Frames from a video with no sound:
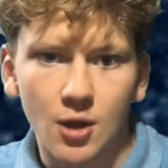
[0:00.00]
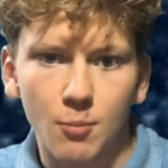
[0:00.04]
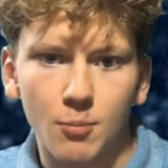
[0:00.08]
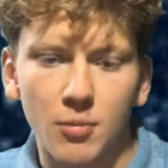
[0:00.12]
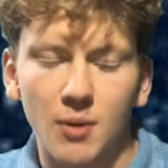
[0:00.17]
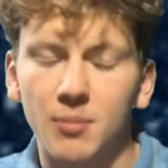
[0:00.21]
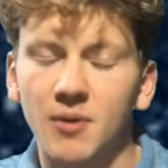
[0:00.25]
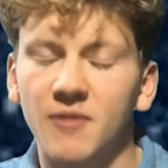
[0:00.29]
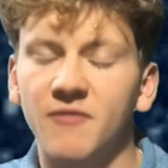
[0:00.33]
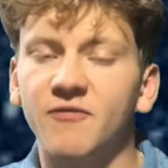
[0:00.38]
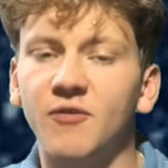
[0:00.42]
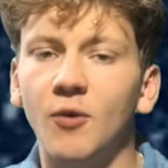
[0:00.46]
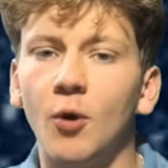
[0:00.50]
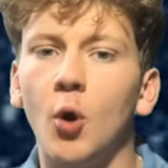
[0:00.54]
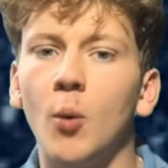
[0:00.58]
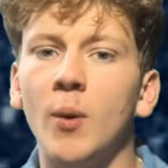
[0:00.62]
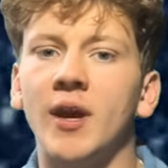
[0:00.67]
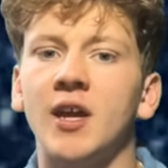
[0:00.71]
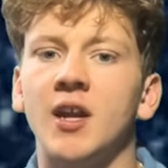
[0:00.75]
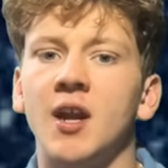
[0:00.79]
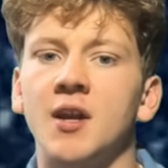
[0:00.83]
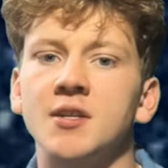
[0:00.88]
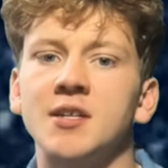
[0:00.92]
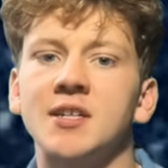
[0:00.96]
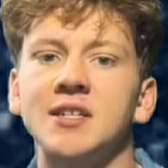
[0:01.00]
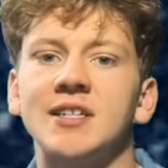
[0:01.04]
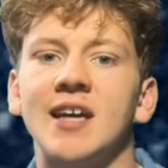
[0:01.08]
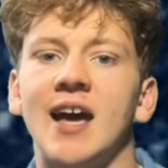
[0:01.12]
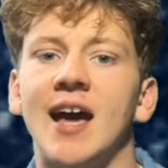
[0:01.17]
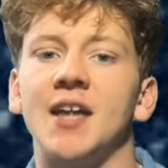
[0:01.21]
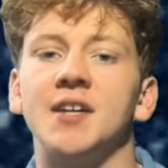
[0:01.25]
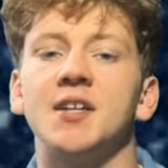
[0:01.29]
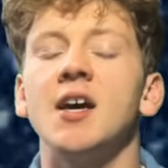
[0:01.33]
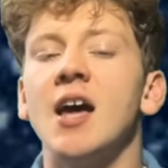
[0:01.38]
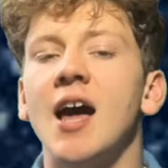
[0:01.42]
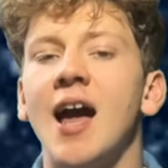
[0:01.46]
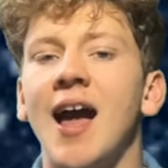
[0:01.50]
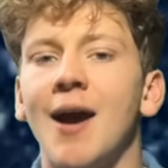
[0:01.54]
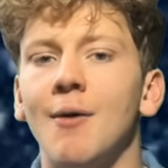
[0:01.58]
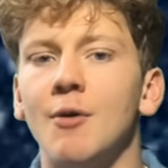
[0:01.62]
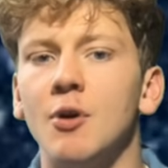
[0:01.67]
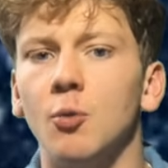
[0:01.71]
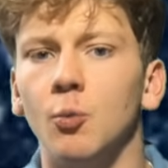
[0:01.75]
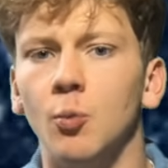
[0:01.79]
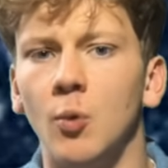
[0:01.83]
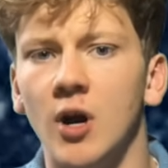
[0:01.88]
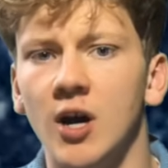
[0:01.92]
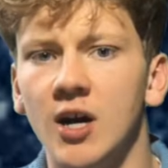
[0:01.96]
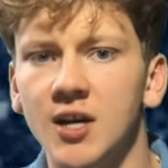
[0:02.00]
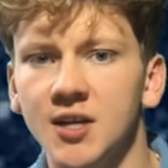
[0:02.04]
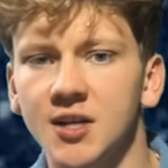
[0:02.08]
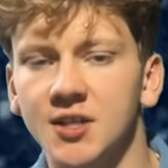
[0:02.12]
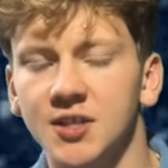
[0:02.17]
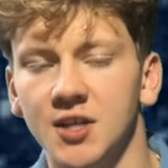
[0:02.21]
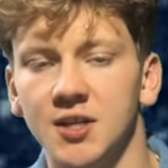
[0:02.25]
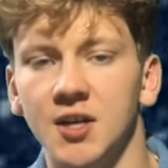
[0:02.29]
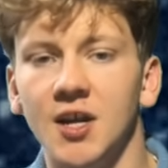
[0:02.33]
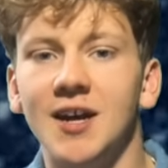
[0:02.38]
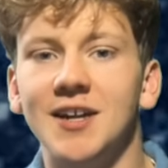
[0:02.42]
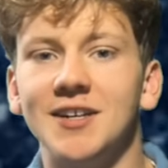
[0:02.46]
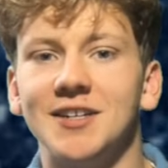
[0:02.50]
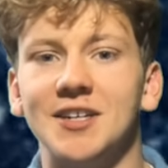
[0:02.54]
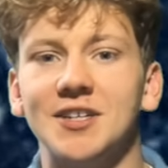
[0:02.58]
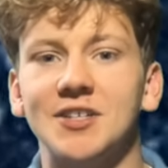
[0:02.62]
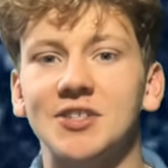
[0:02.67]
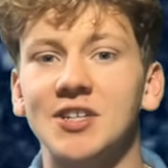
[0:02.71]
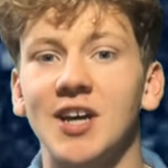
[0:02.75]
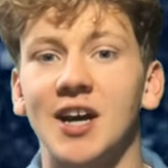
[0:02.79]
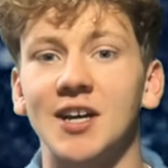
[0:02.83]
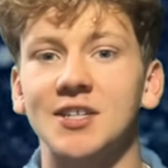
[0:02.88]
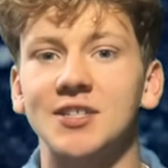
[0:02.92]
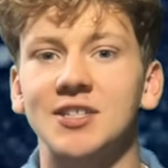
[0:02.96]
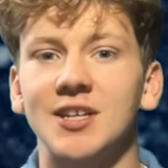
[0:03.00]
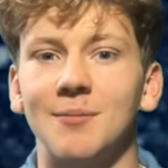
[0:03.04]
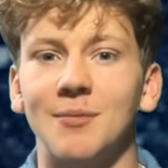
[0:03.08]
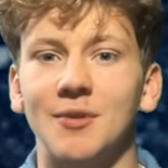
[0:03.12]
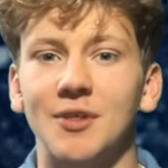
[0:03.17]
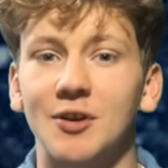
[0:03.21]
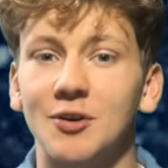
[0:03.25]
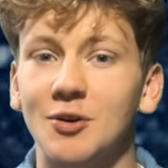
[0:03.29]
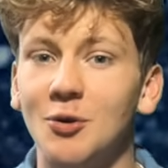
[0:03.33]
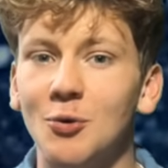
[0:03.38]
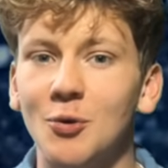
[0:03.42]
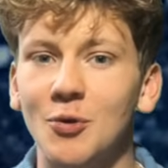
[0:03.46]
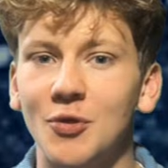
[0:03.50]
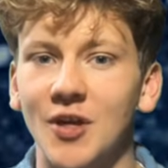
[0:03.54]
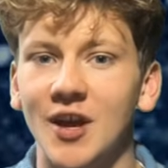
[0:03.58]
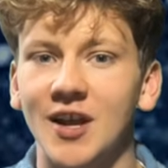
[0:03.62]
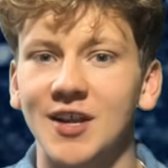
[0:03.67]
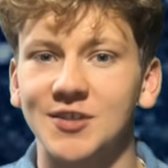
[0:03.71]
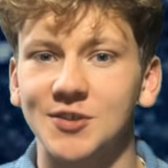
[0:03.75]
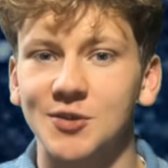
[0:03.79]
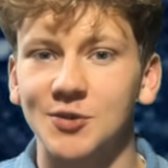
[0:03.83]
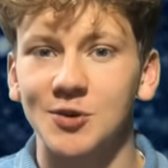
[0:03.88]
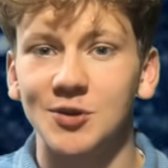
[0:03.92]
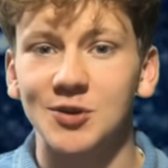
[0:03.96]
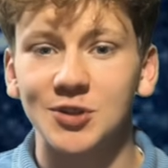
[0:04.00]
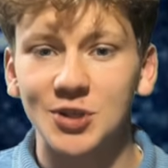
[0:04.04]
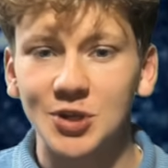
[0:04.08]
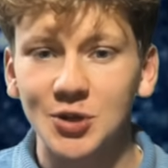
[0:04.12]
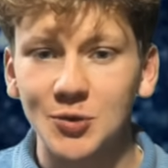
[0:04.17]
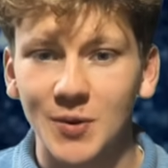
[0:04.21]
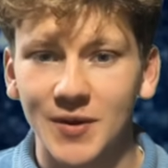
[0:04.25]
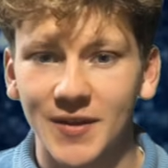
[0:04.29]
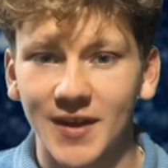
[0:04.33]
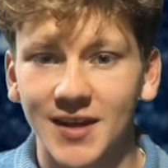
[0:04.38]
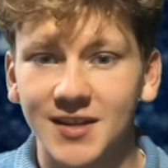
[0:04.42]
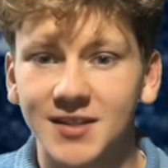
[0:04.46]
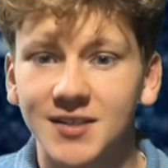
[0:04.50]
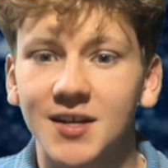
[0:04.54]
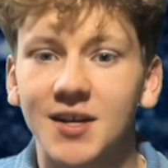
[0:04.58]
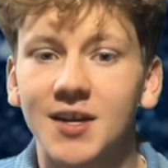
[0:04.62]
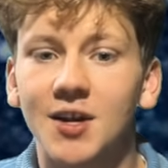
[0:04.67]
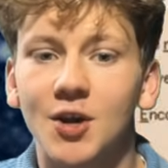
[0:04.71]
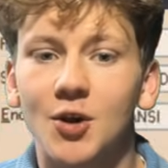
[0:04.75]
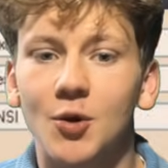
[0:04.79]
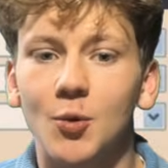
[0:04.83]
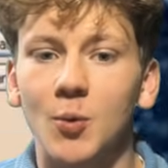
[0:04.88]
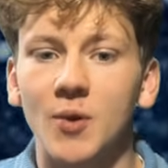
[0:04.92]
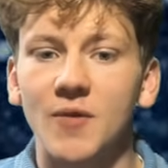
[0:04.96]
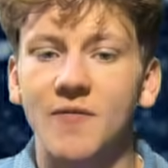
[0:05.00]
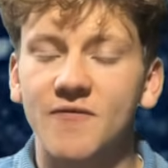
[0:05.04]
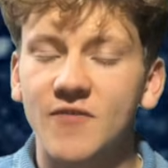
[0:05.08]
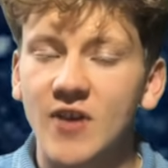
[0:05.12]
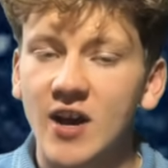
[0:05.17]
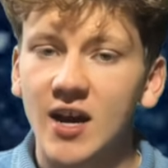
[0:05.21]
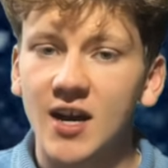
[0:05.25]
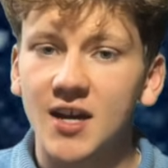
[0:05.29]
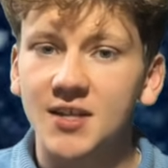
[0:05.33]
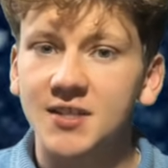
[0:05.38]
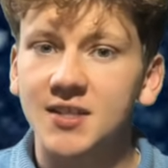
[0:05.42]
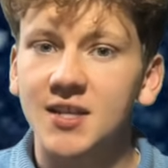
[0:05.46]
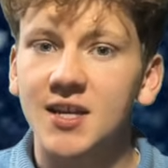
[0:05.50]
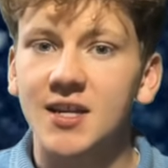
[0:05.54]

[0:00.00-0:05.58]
But before we can understand how it works and discuss some of the cool things you can do with it, we first